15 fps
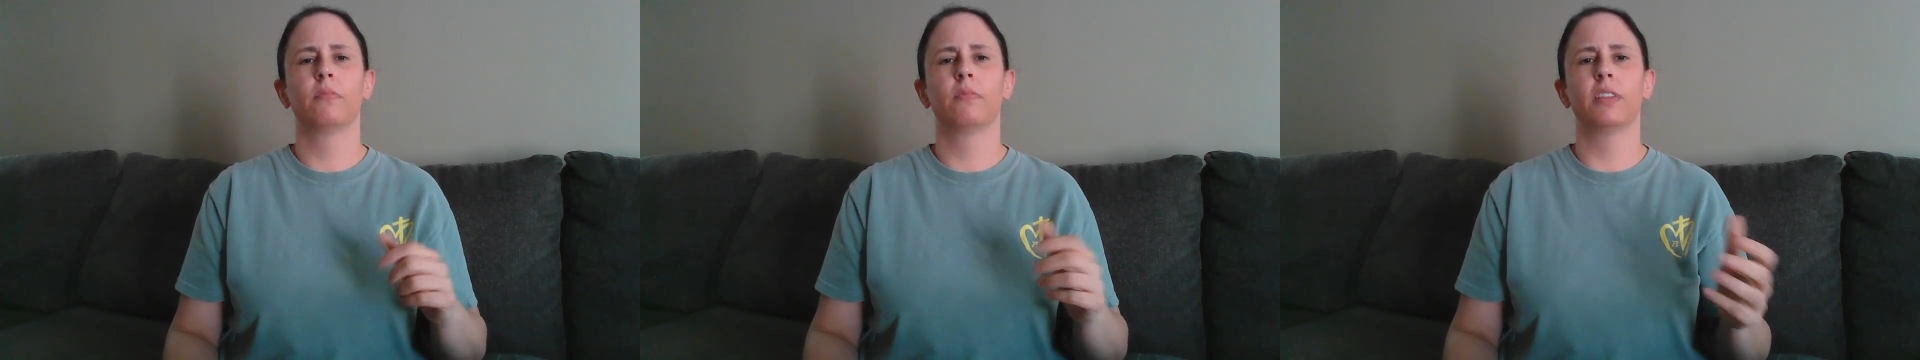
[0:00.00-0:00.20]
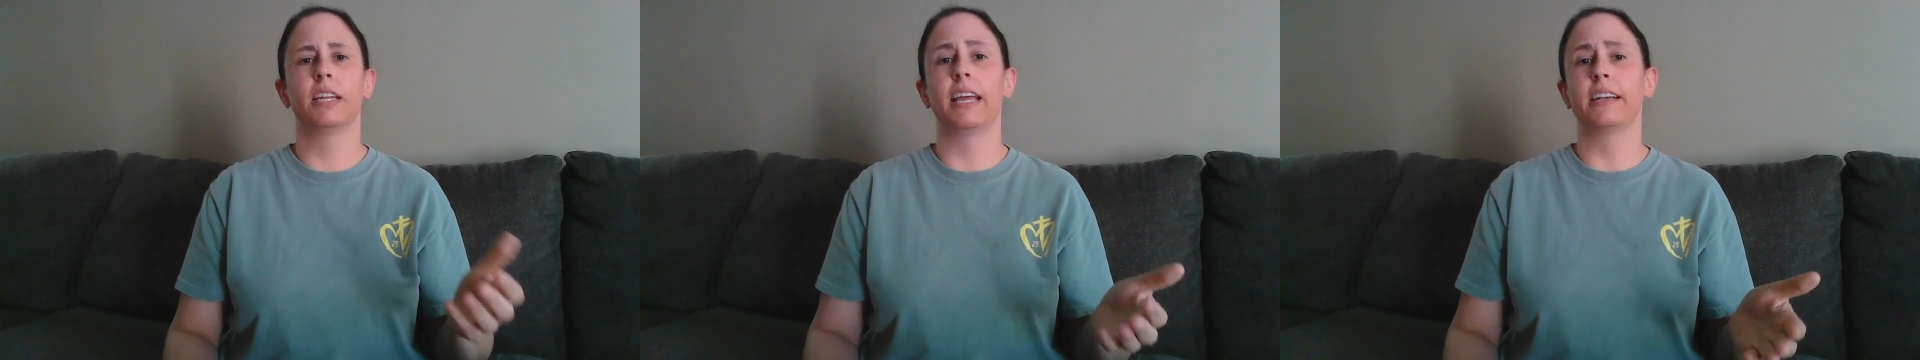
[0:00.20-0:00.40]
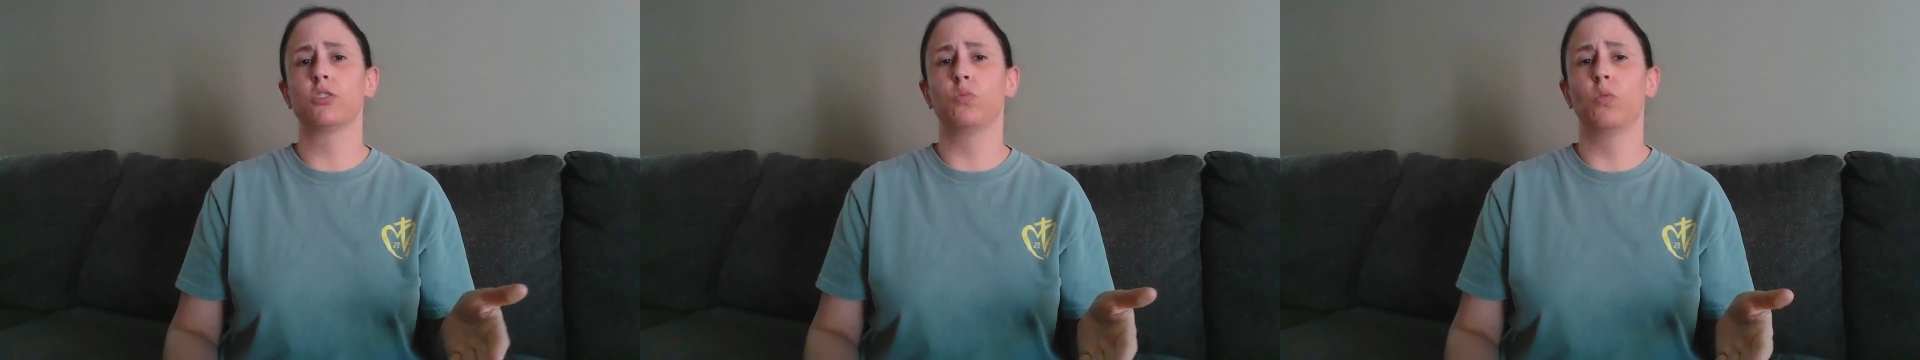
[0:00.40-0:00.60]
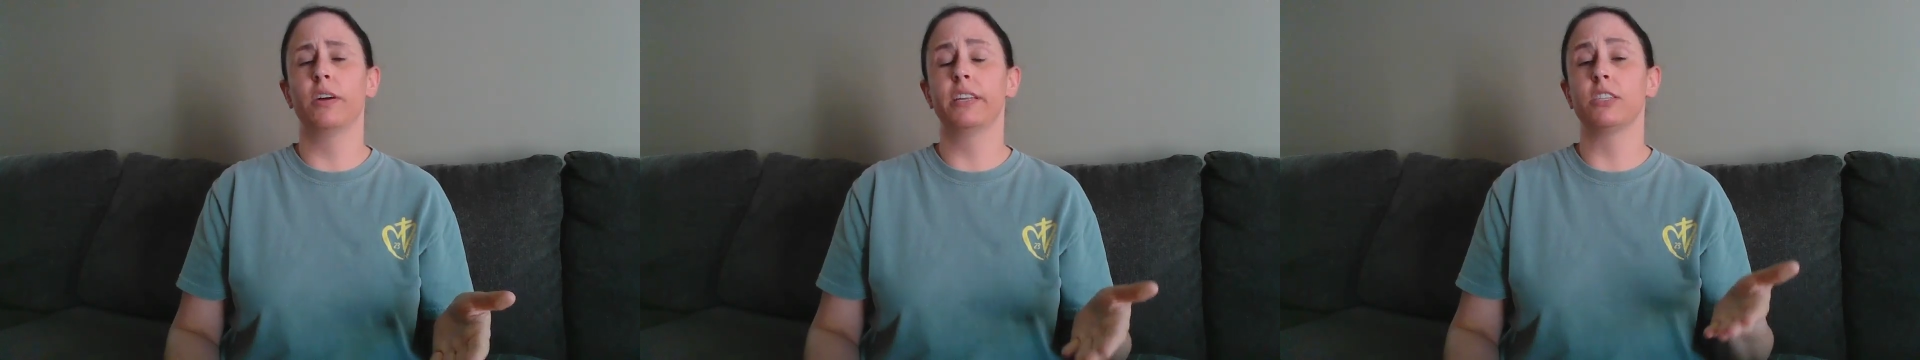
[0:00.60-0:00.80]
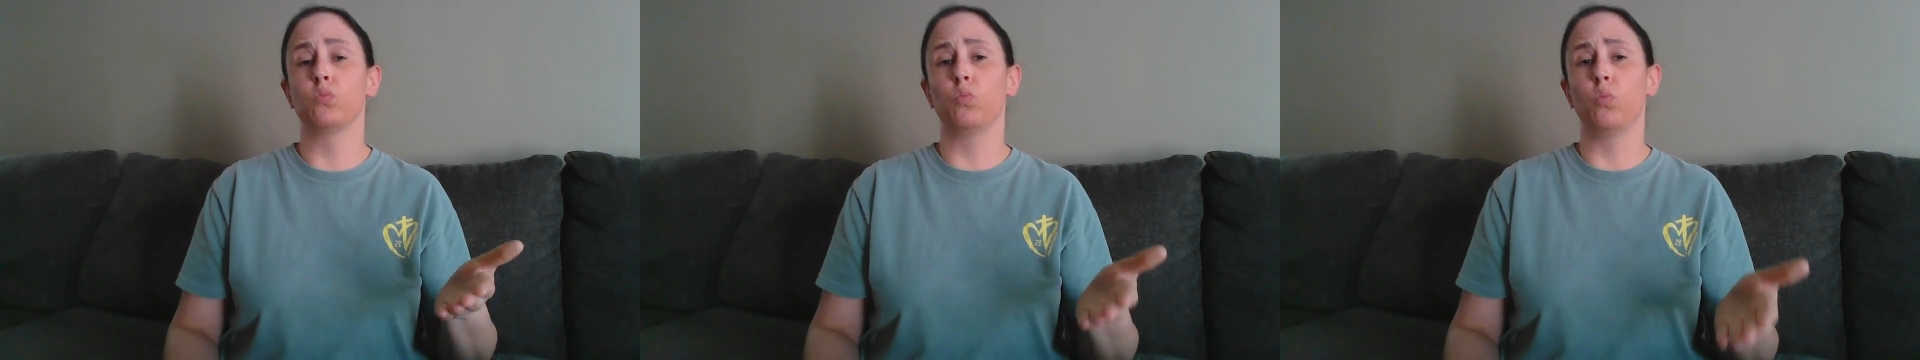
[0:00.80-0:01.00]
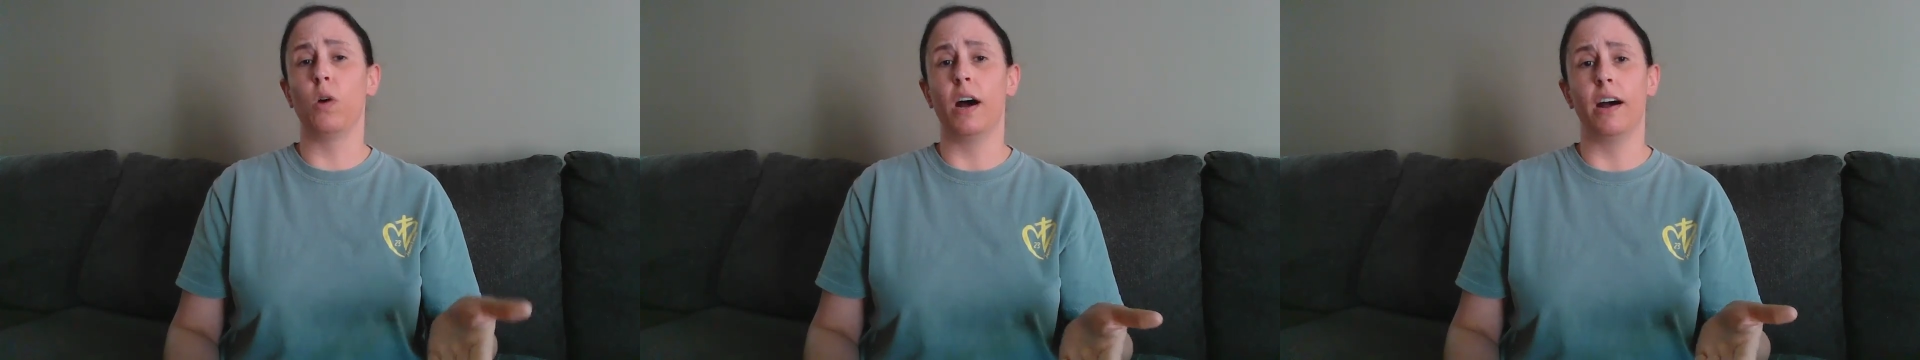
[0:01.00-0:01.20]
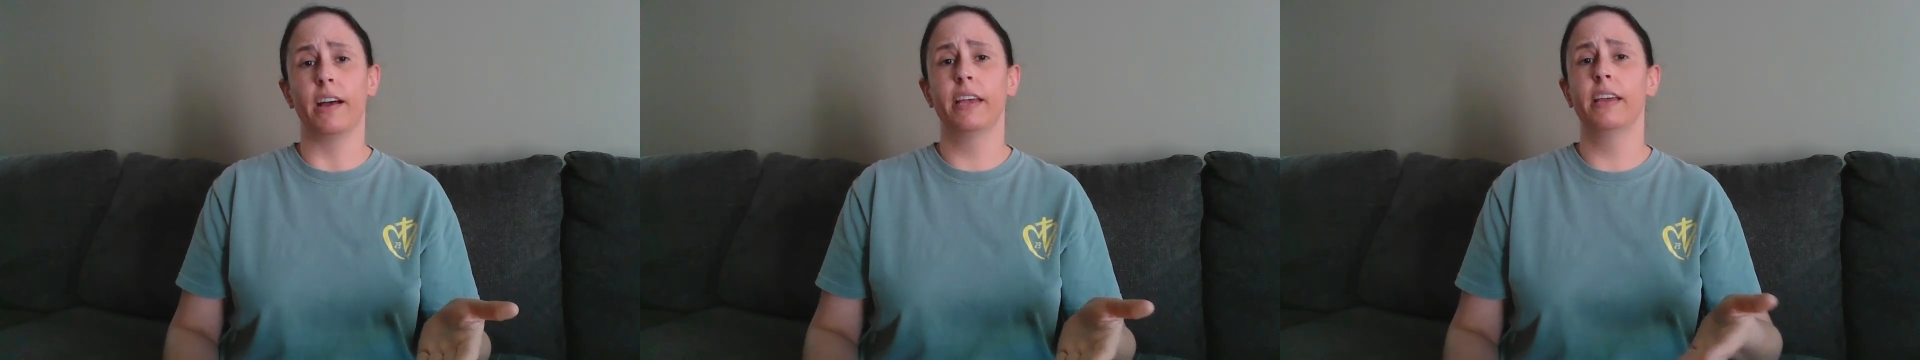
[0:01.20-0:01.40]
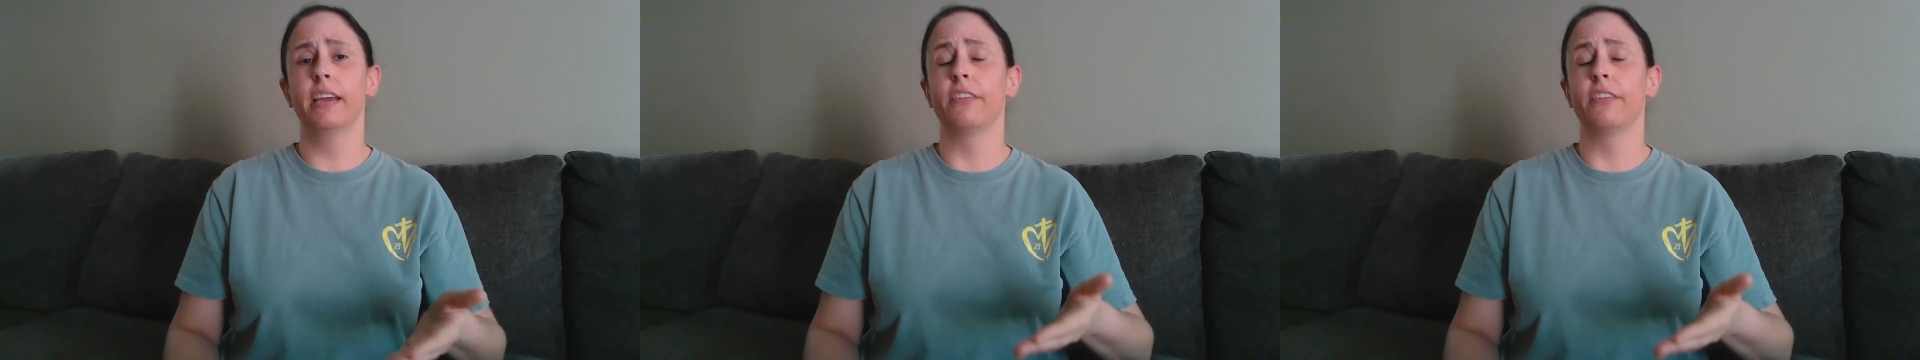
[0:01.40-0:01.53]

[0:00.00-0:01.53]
The next one is why,